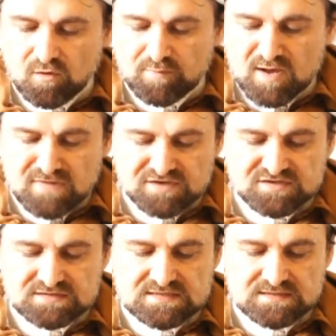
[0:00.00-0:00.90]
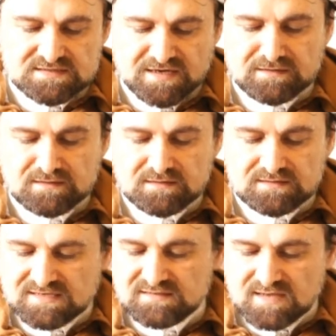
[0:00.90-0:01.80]
or by merchants selling
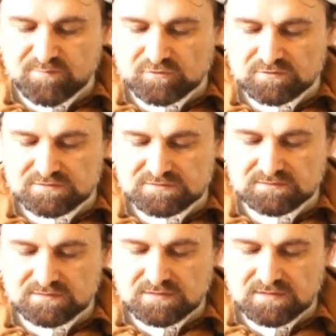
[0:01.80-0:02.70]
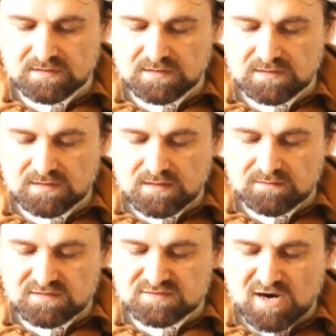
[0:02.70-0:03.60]
the same type of goods.
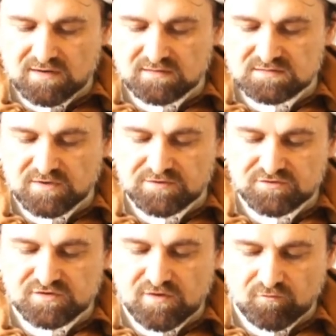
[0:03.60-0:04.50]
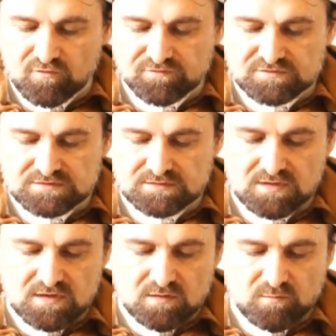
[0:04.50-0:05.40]
These markets were usually roofed
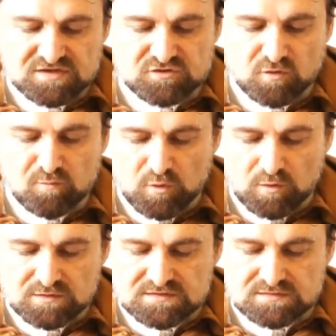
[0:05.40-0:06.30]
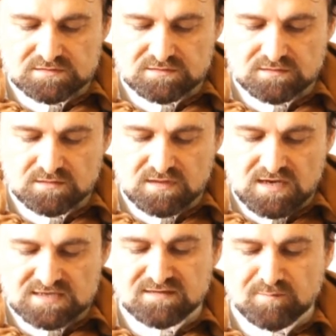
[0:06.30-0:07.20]
with stone bolts,
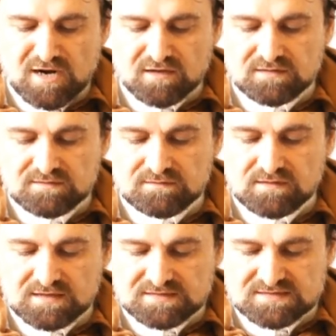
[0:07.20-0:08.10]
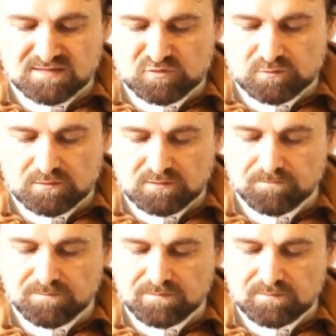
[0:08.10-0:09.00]
as in the market at Istanbul,